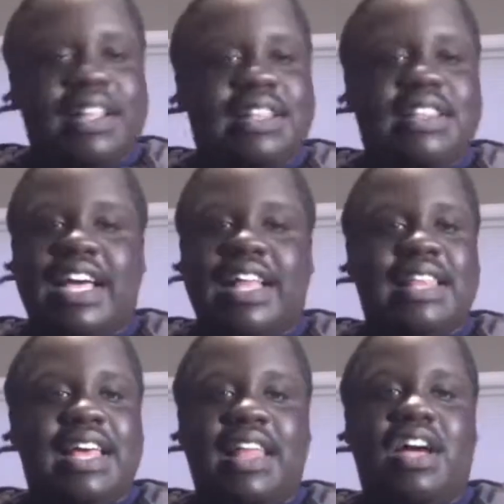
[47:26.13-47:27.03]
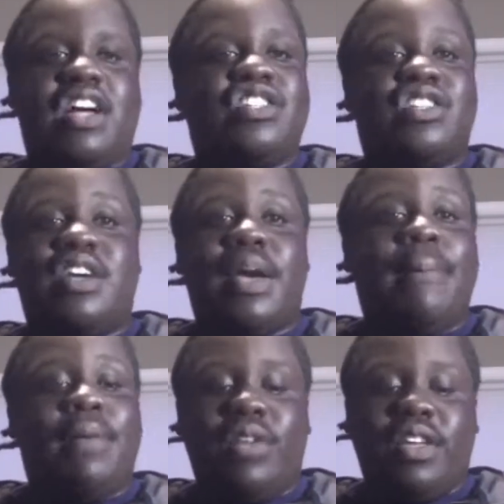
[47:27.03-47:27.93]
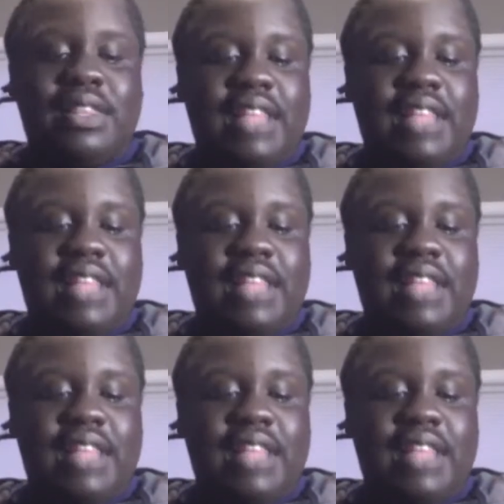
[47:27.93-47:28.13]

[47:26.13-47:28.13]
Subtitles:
Like I said, like 100 million